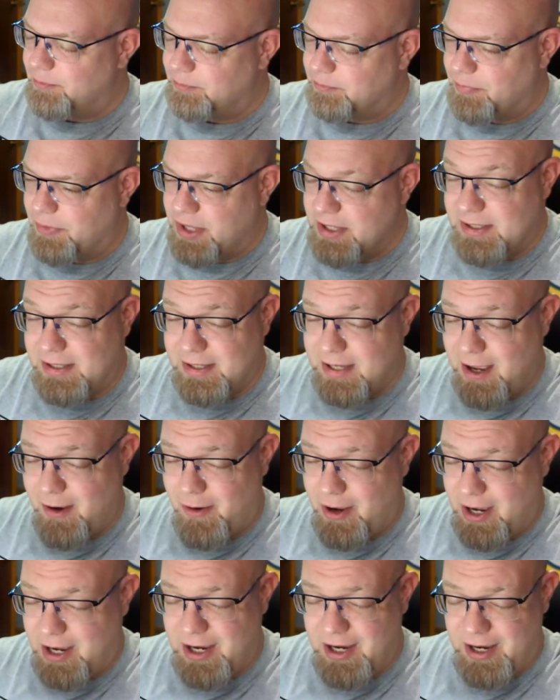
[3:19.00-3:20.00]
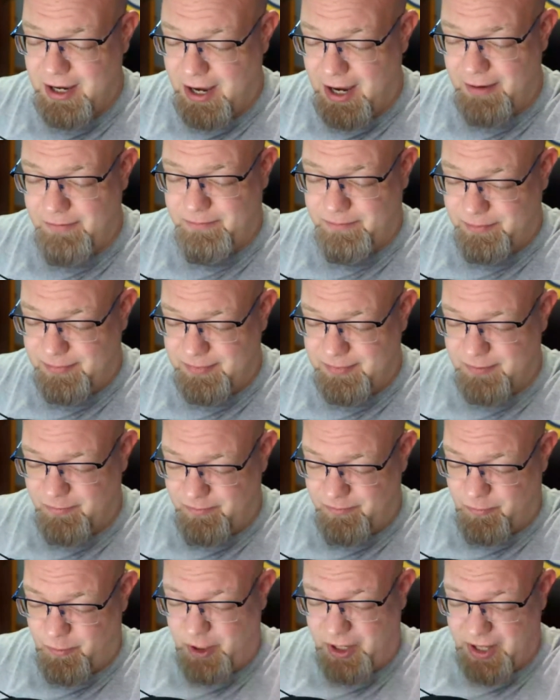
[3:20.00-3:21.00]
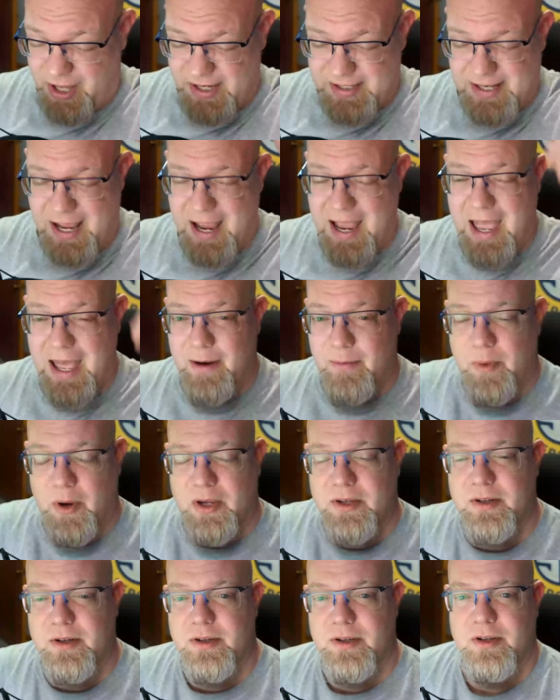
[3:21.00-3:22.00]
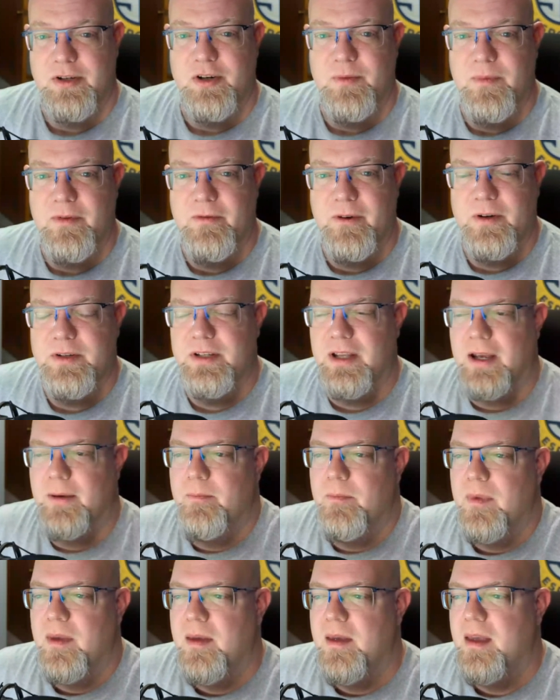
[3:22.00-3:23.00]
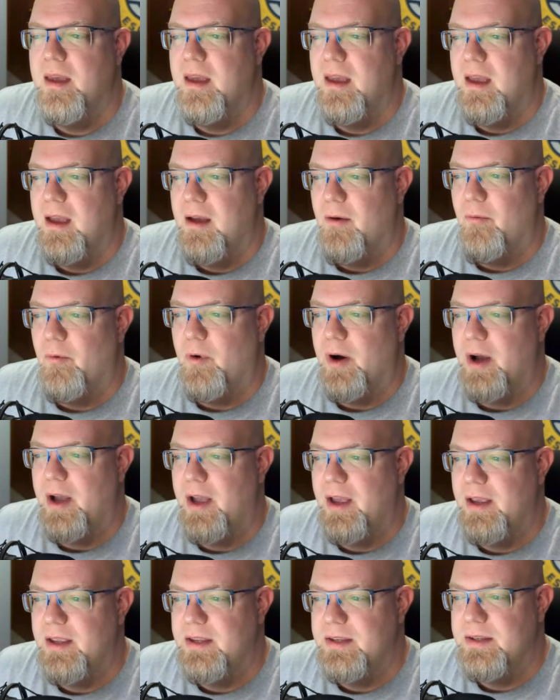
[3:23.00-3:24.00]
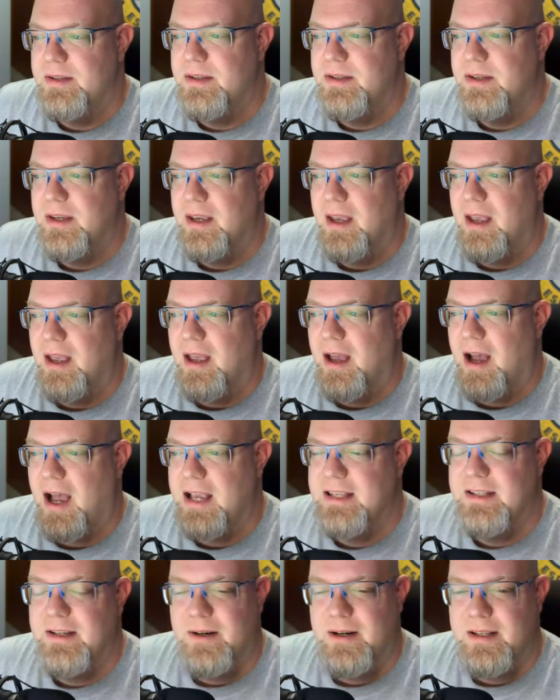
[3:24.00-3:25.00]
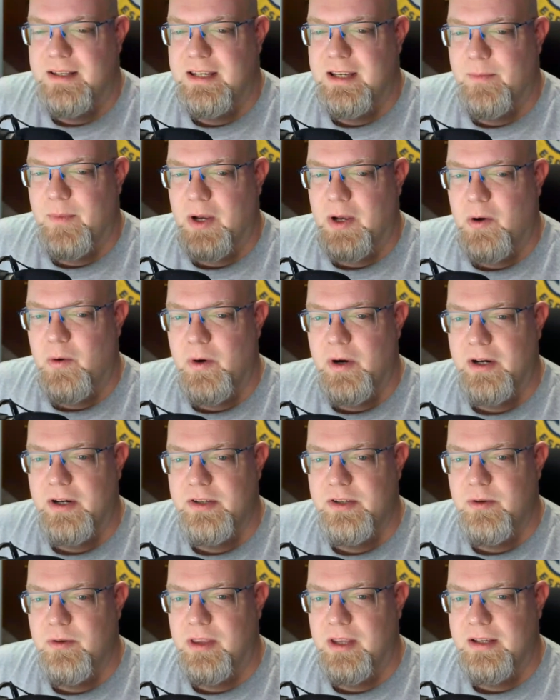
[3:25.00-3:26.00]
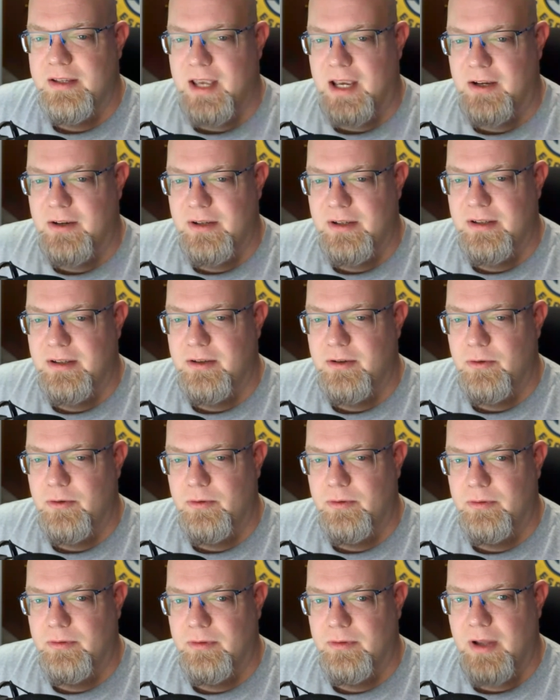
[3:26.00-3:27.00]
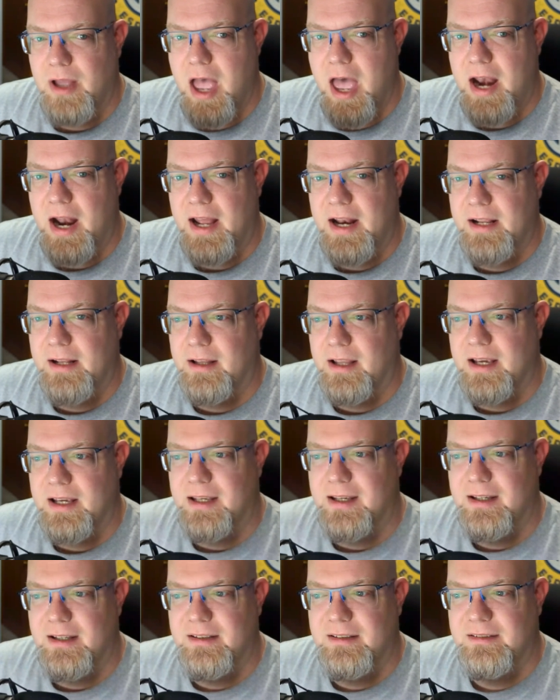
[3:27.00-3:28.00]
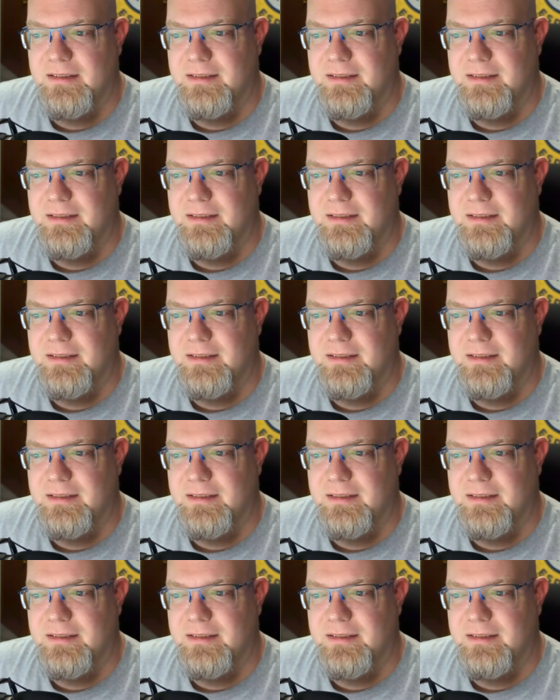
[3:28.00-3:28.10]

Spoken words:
This is how I realized I had imposter syndrome the first time. Was I started seeing my coworkers do things I couldn't do, and I didn't like it.